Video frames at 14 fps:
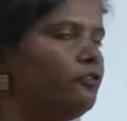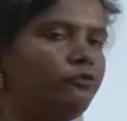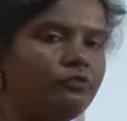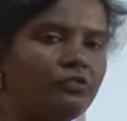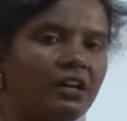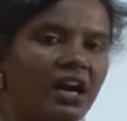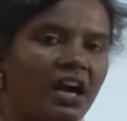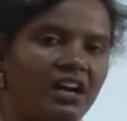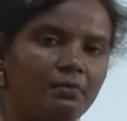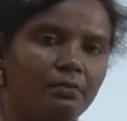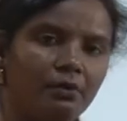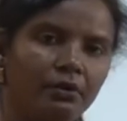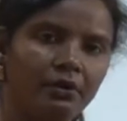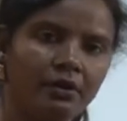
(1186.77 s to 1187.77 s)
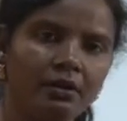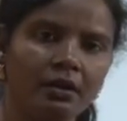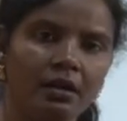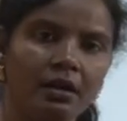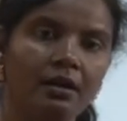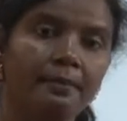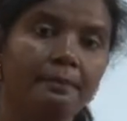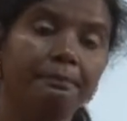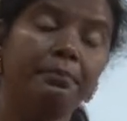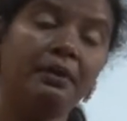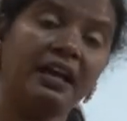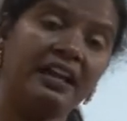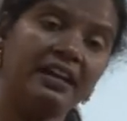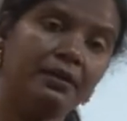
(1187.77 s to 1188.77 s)
of cardboard,
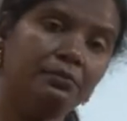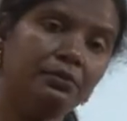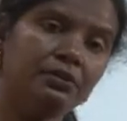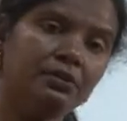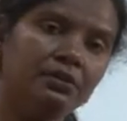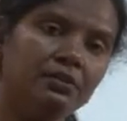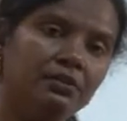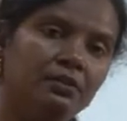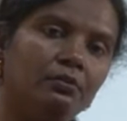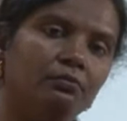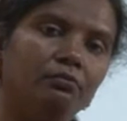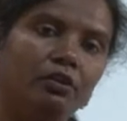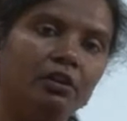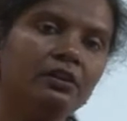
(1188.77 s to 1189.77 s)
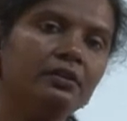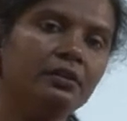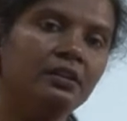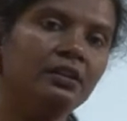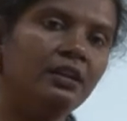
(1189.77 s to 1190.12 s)
plywood. What?